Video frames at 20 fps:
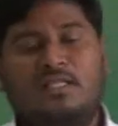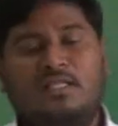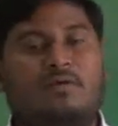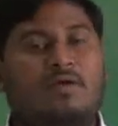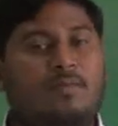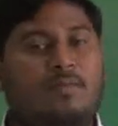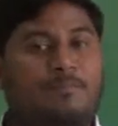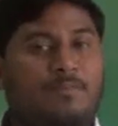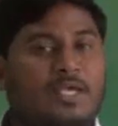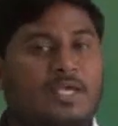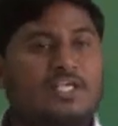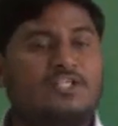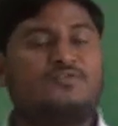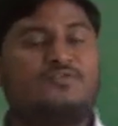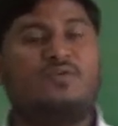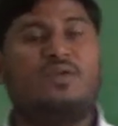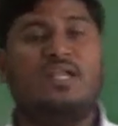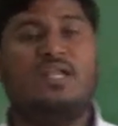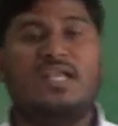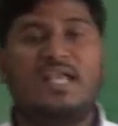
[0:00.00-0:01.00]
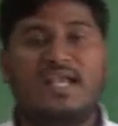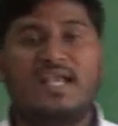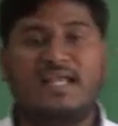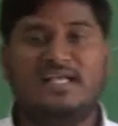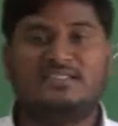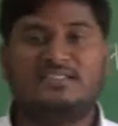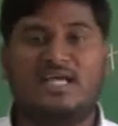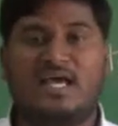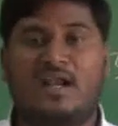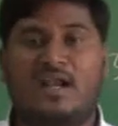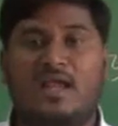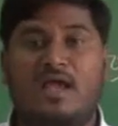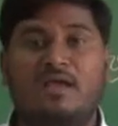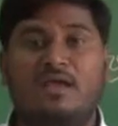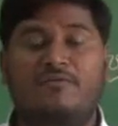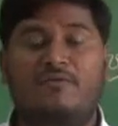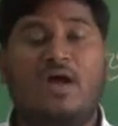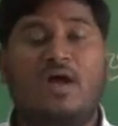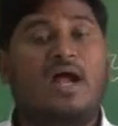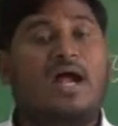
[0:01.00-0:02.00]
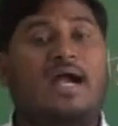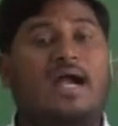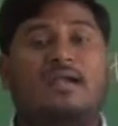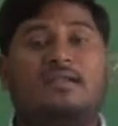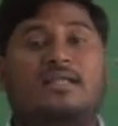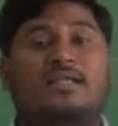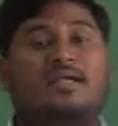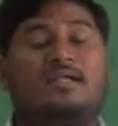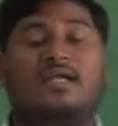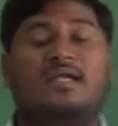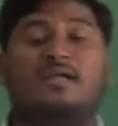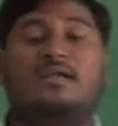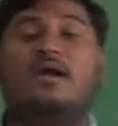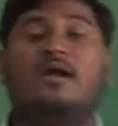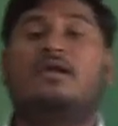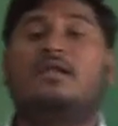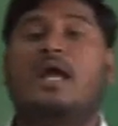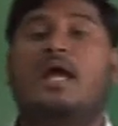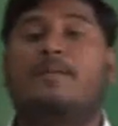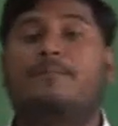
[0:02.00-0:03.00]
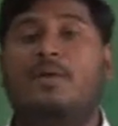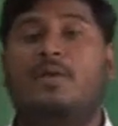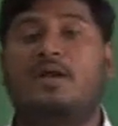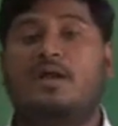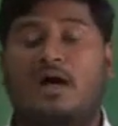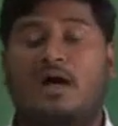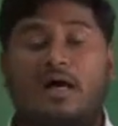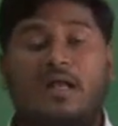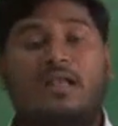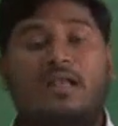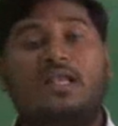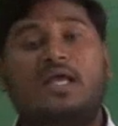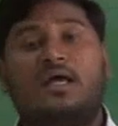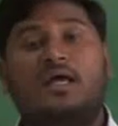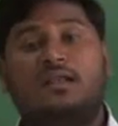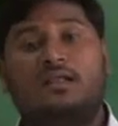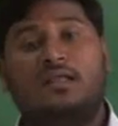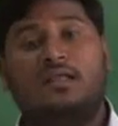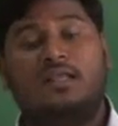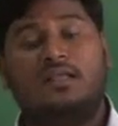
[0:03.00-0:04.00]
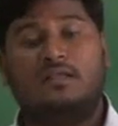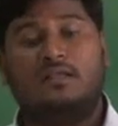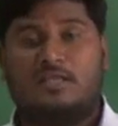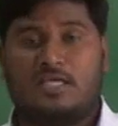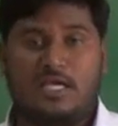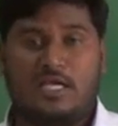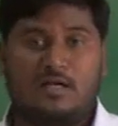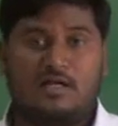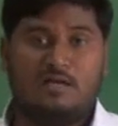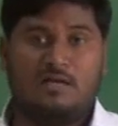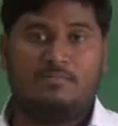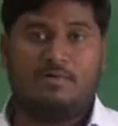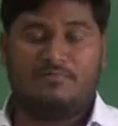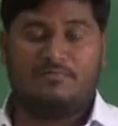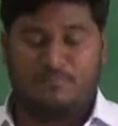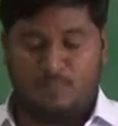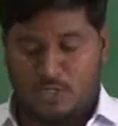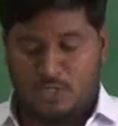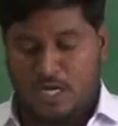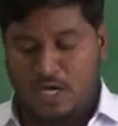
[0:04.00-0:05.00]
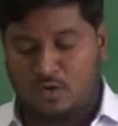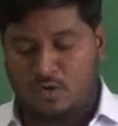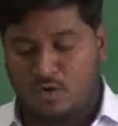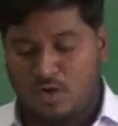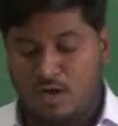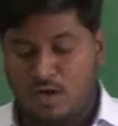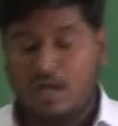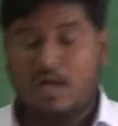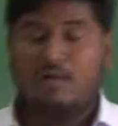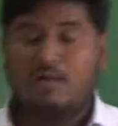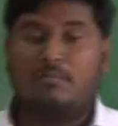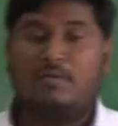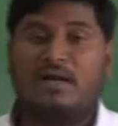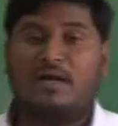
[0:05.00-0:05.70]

They were peacefully leading their life, and that did not happen earlier in kingdom of Monaco.